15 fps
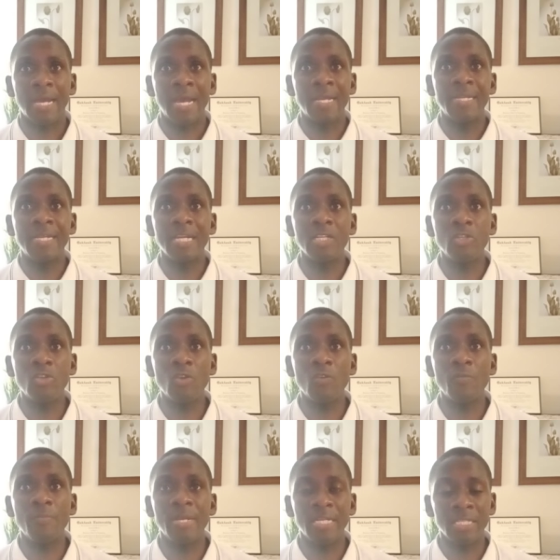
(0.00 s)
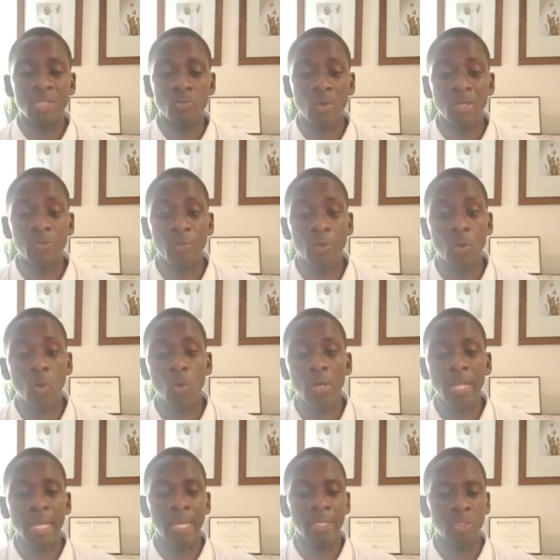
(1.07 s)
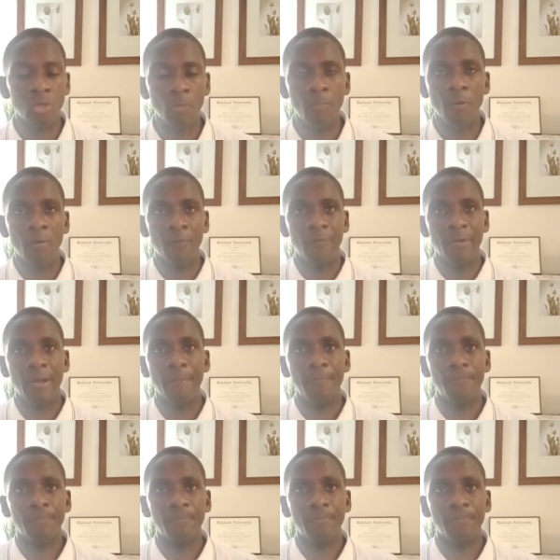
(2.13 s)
and that document is what we call a job offer.